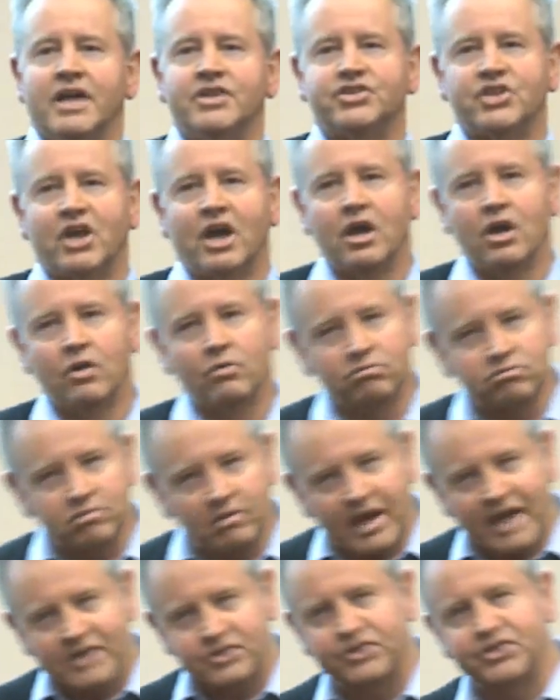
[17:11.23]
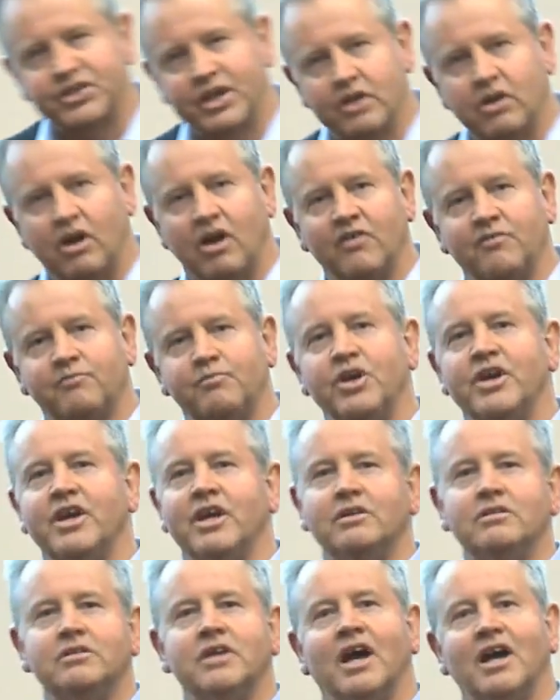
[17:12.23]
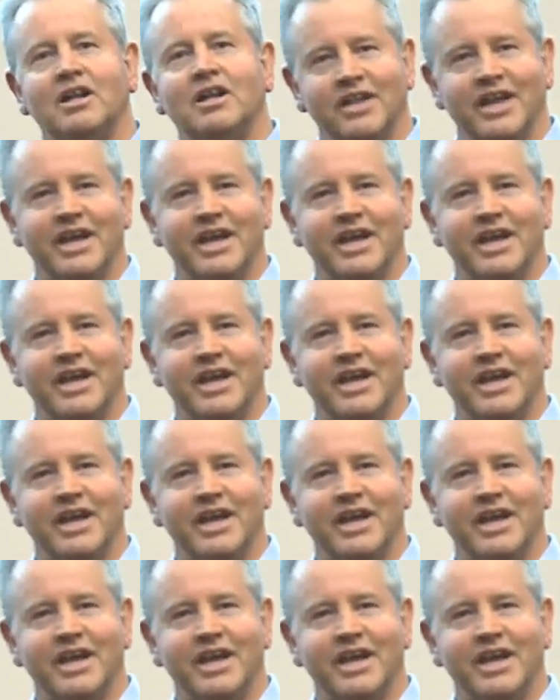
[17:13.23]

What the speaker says: And so, as I said, I've been